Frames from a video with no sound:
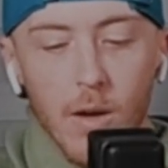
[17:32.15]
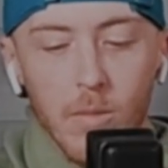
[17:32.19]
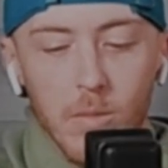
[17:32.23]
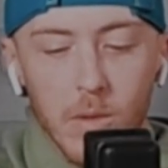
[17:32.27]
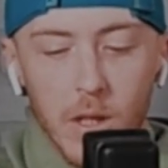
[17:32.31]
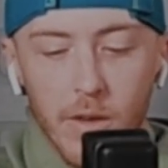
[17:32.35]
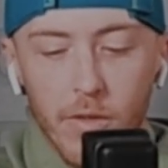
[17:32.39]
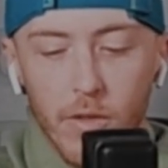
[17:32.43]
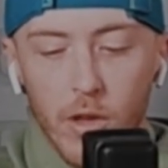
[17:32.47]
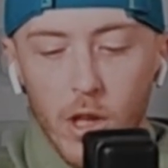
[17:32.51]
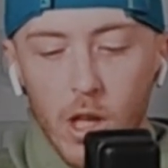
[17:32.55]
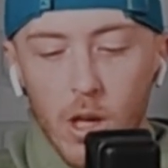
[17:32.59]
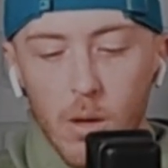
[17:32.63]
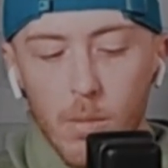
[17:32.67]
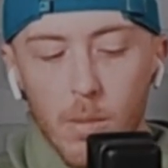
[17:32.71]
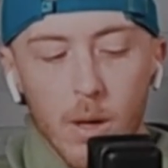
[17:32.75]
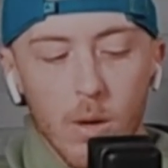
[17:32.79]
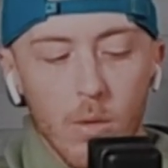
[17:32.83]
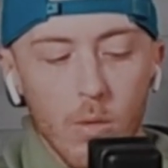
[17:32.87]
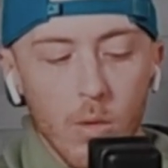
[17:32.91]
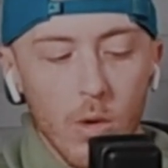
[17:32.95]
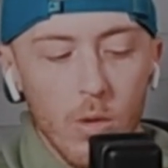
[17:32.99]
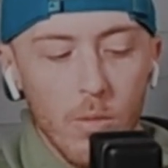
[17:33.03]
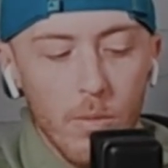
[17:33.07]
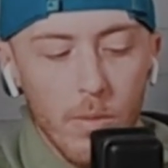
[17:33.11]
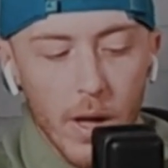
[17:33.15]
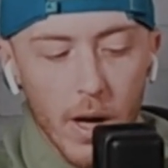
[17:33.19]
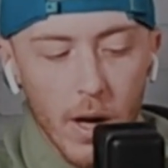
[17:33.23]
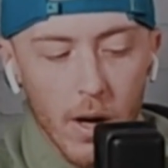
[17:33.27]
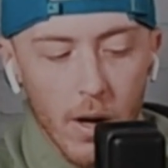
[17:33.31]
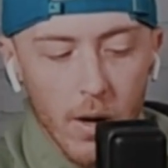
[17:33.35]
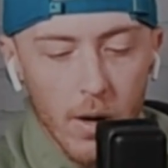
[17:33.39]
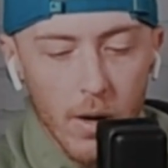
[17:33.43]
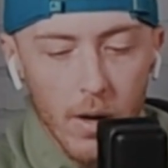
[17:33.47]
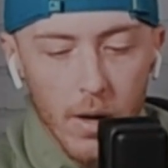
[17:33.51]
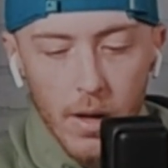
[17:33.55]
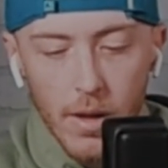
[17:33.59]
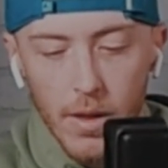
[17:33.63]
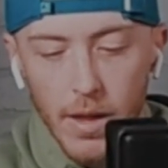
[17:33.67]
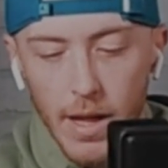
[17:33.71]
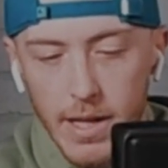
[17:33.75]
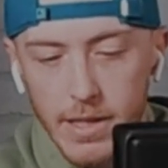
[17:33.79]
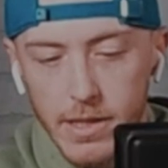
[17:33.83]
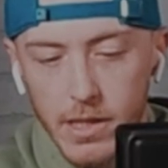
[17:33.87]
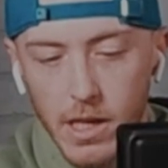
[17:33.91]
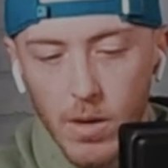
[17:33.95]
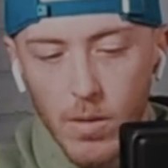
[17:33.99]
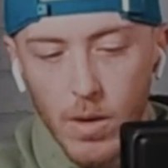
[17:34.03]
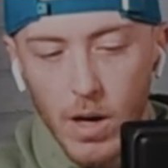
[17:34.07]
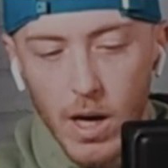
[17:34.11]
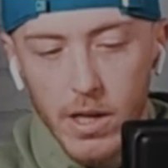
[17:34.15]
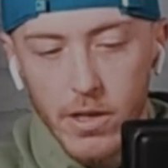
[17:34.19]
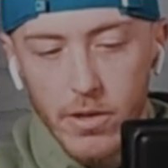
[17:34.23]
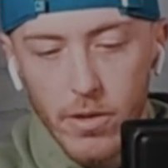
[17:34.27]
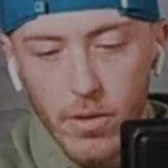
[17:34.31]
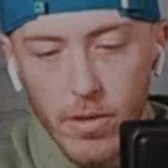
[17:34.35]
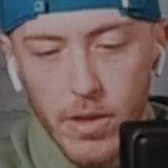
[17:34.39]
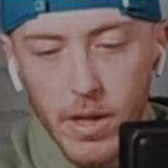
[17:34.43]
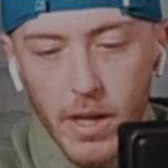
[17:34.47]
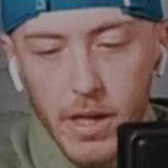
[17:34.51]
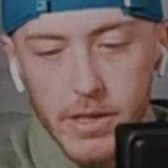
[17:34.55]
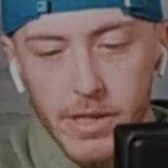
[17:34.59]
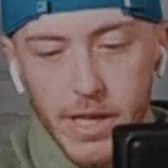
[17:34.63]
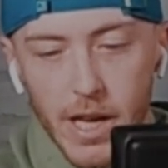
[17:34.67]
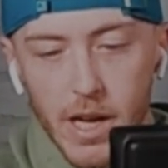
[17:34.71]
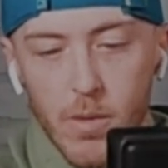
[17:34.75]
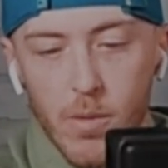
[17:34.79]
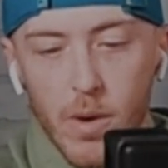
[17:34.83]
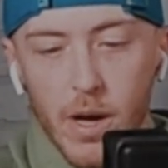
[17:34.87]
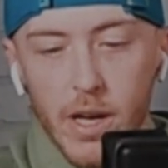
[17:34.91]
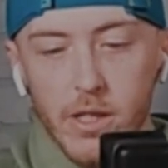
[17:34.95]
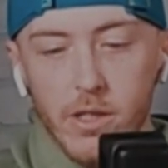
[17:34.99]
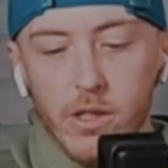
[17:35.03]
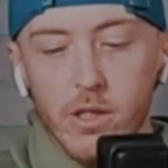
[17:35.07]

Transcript: Leave a little bit of room there. That's how I do things anyway.